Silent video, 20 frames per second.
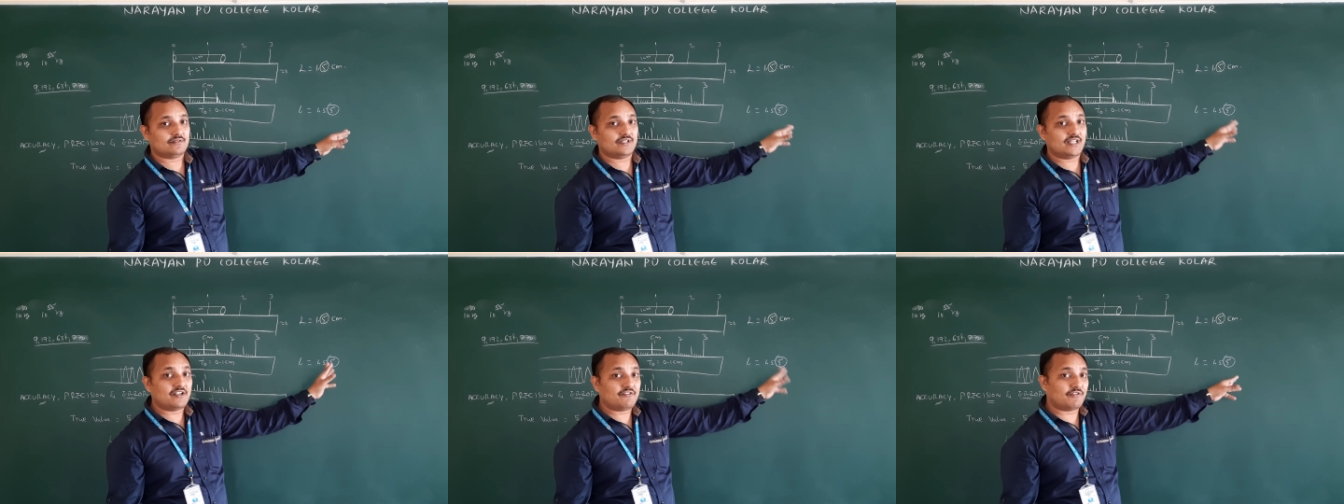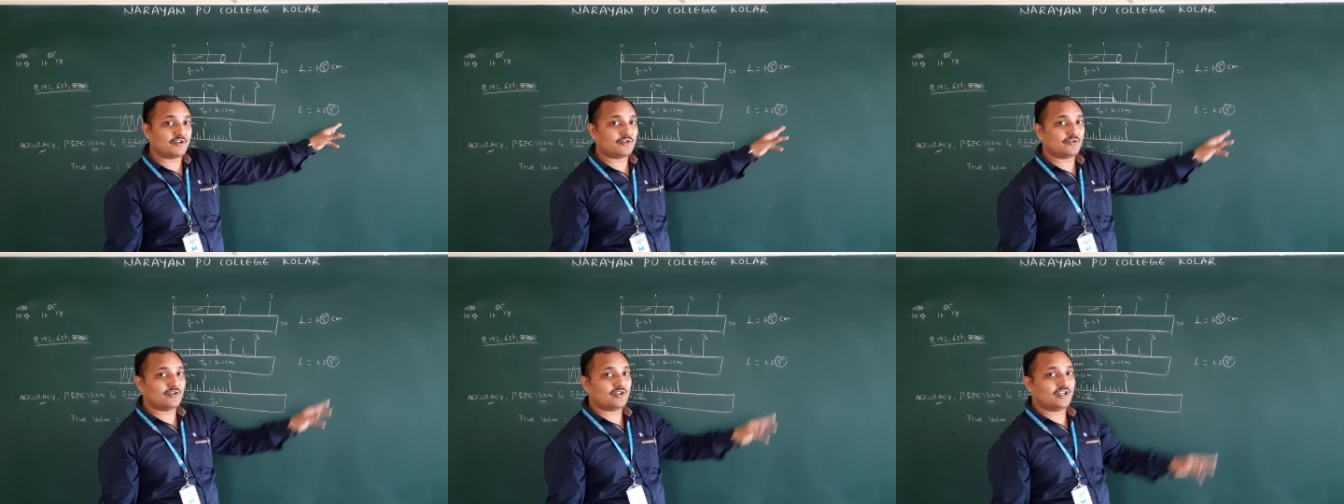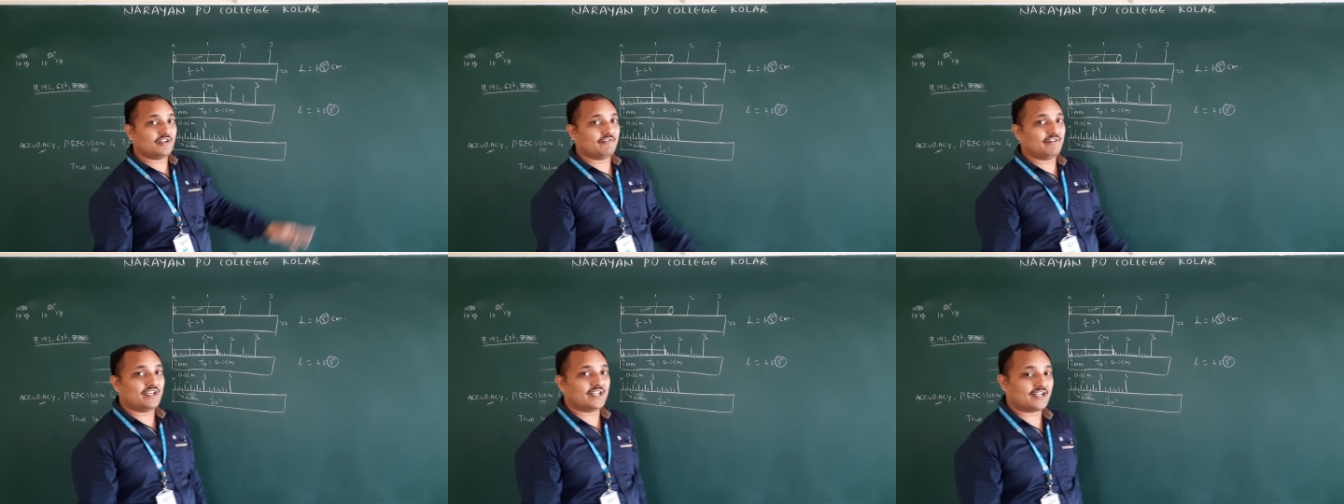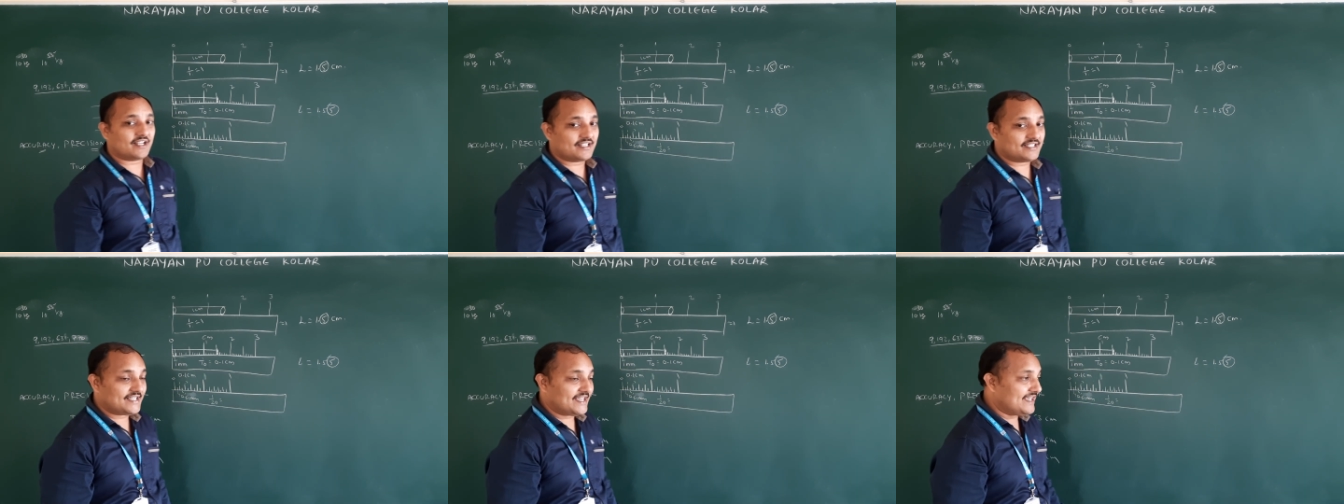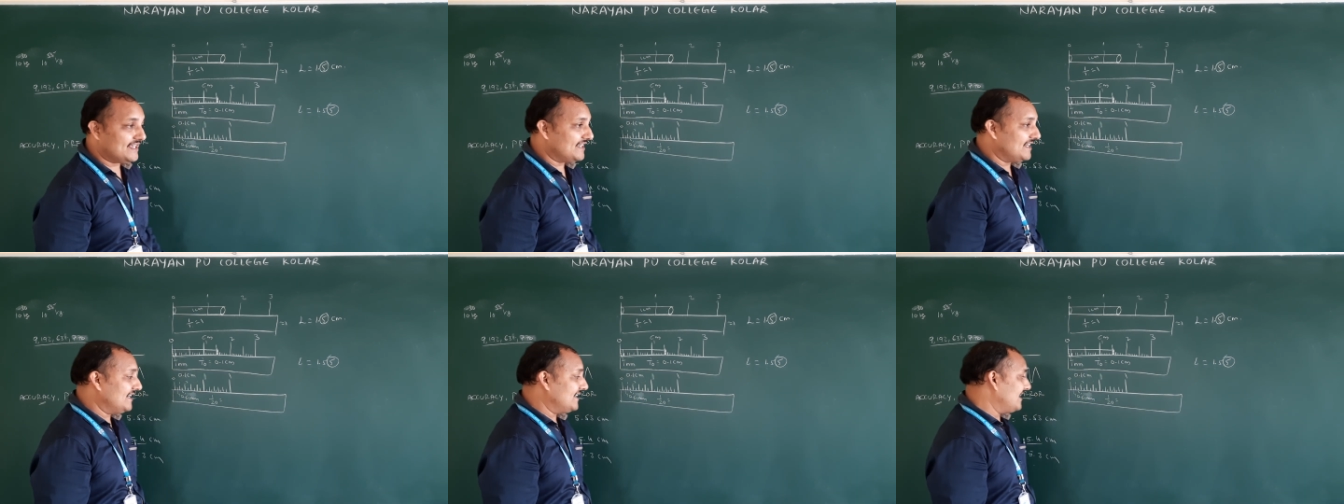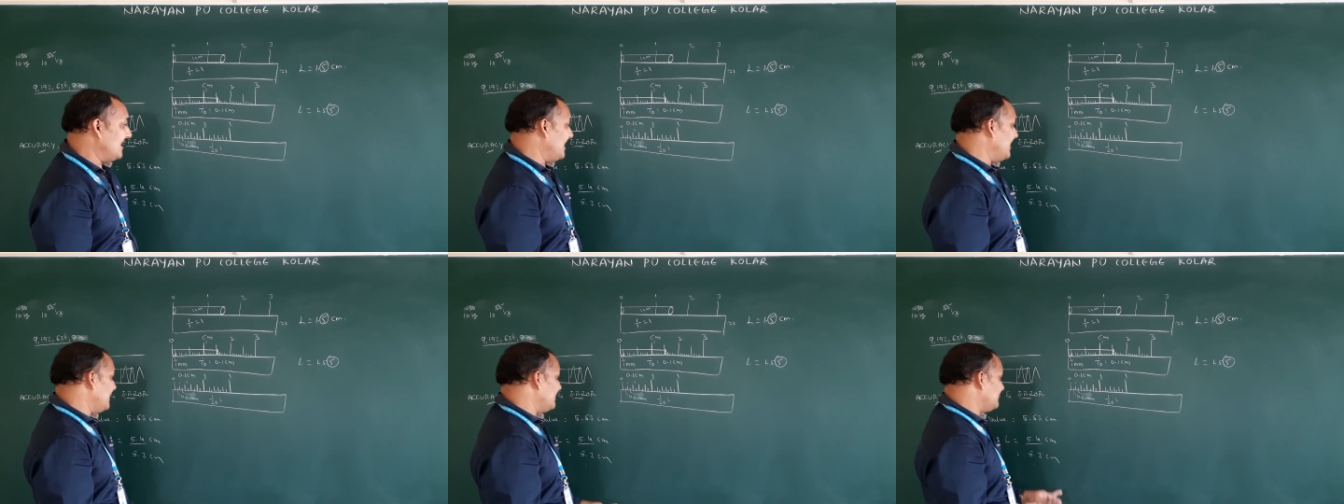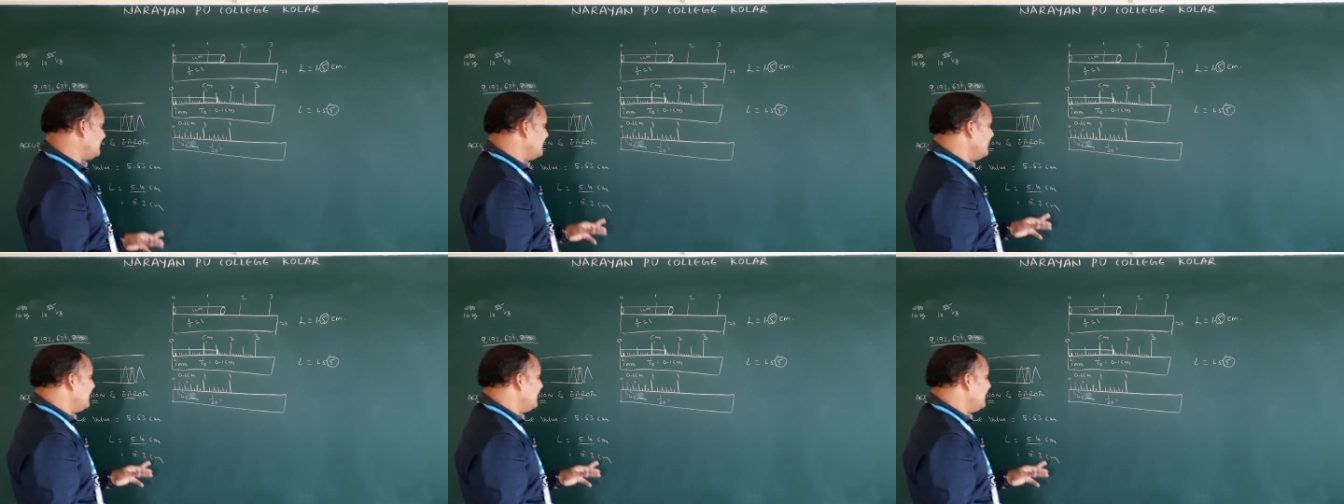That one only we are saying it as